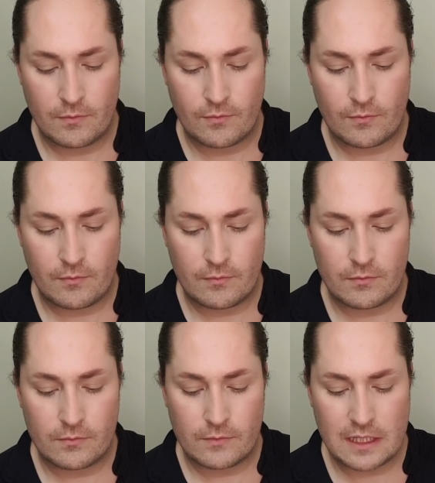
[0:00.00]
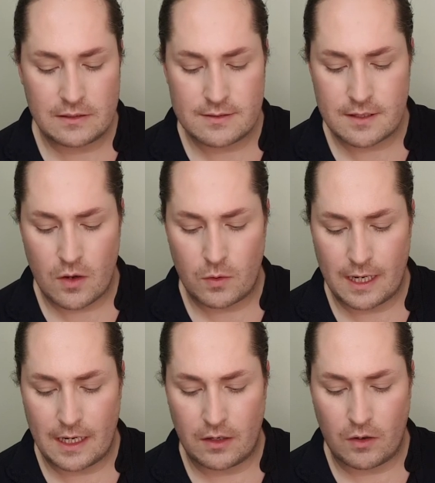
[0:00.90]
let's go
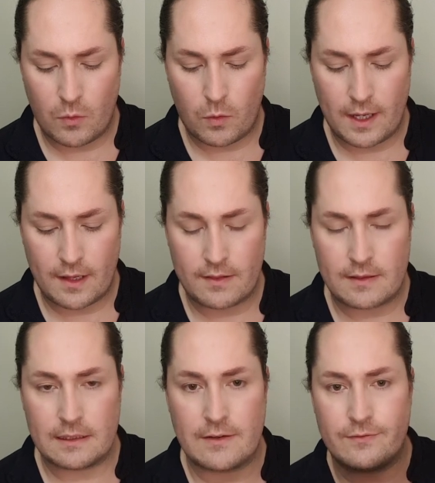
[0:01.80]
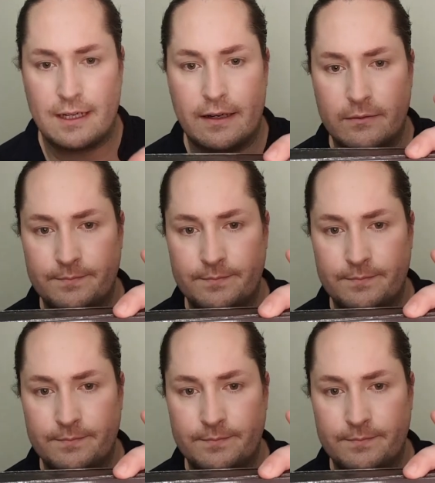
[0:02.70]
in with Love Letter.